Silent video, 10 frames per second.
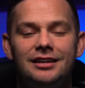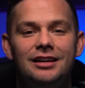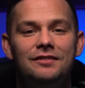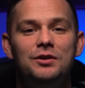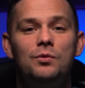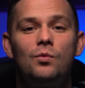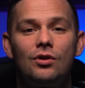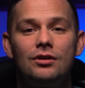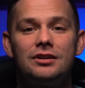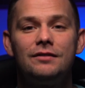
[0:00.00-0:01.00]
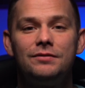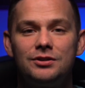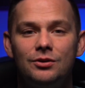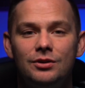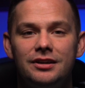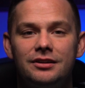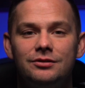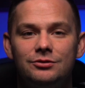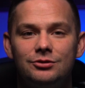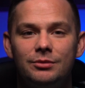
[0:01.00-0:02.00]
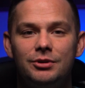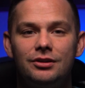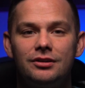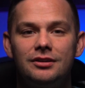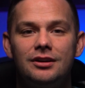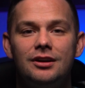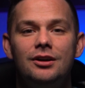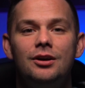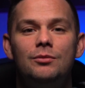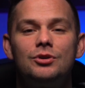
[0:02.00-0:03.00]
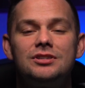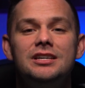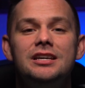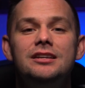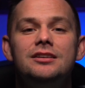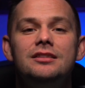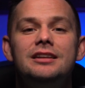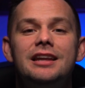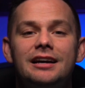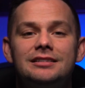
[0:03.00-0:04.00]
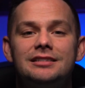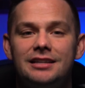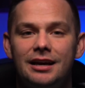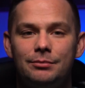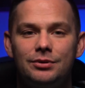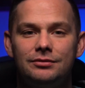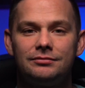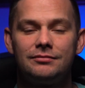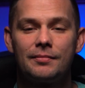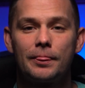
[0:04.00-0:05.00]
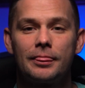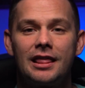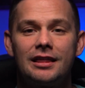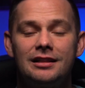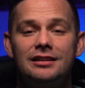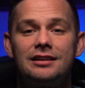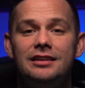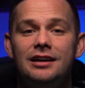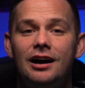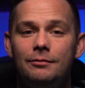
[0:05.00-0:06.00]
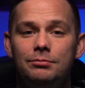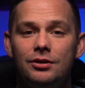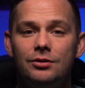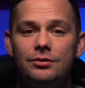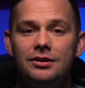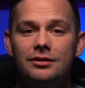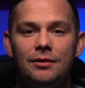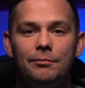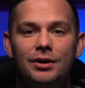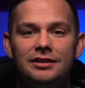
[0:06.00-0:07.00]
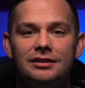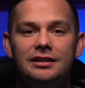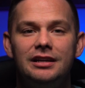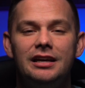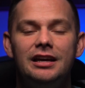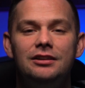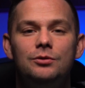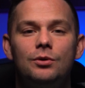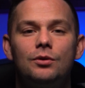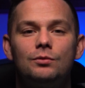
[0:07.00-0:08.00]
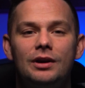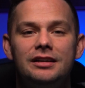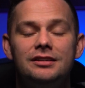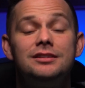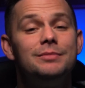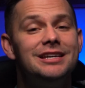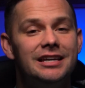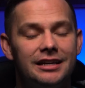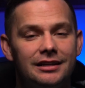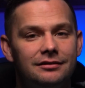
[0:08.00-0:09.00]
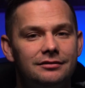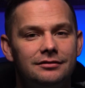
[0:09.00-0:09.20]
If you weren't a Fotolia contributor, proceed to the next step. Click the Upload button and you are ready to begin.